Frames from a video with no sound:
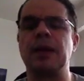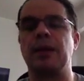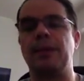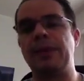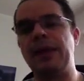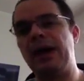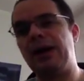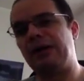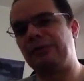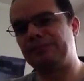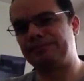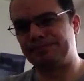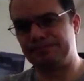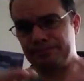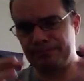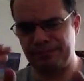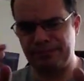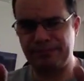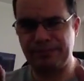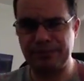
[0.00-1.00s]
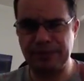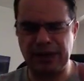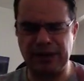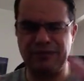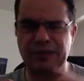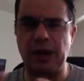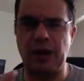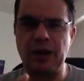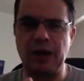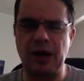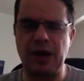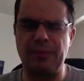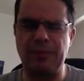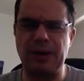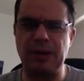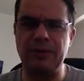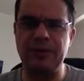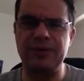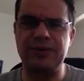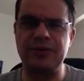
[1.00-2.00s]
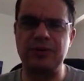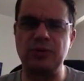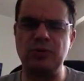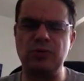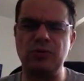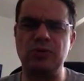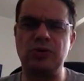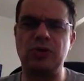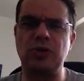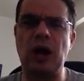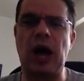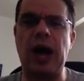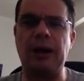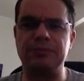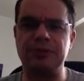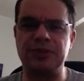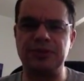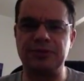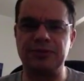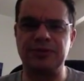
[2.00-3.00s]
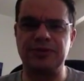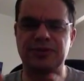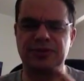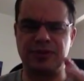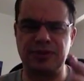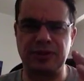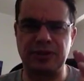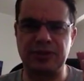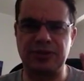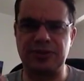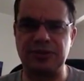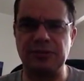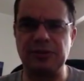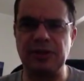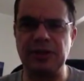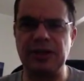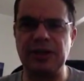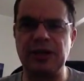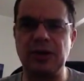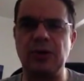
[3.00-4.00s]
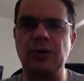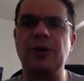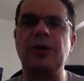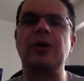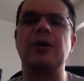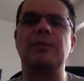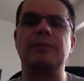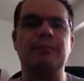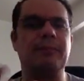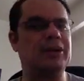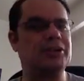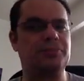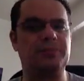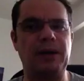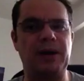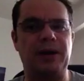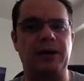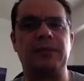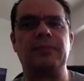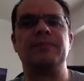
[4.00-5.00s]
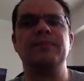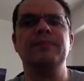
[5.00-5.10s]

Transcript: Now, I've gone on about the two options. The Simulink coder, much better.